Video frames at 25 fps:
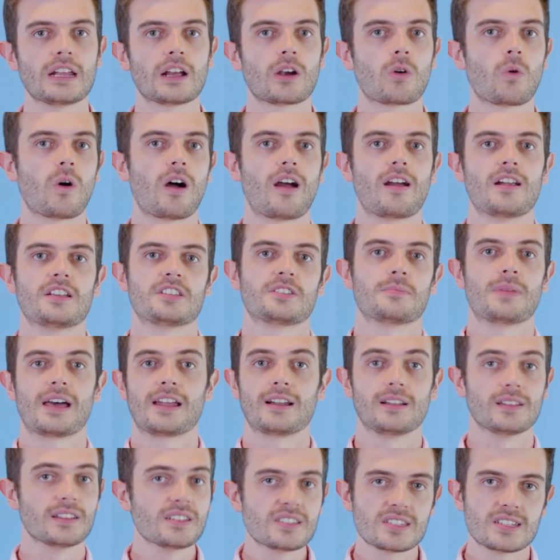inquires about
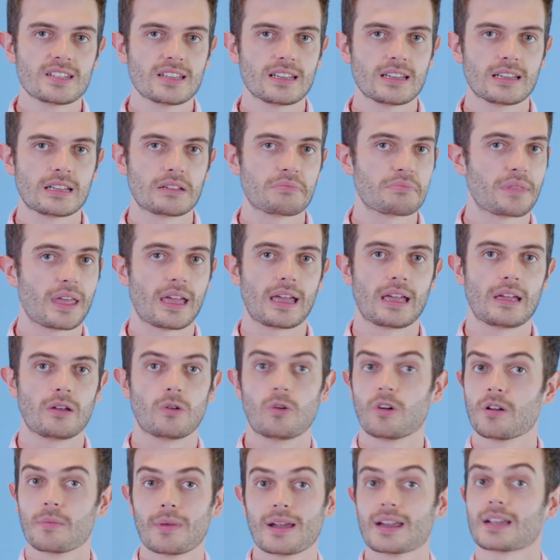a listing, they
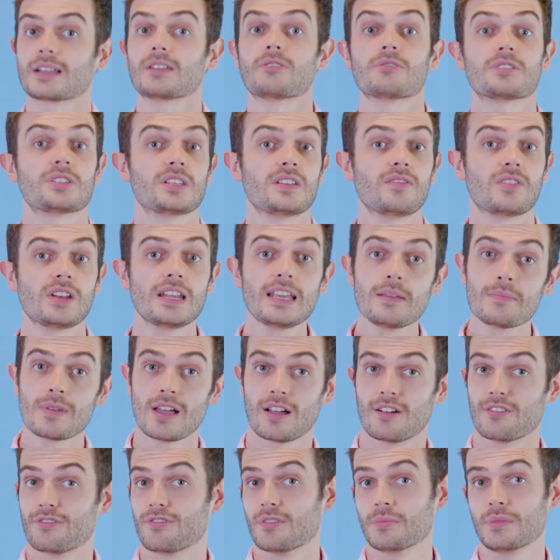automatically receive an
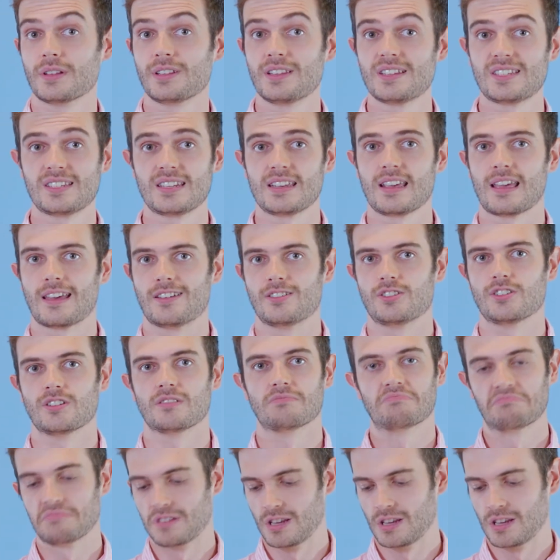email from the listing agent.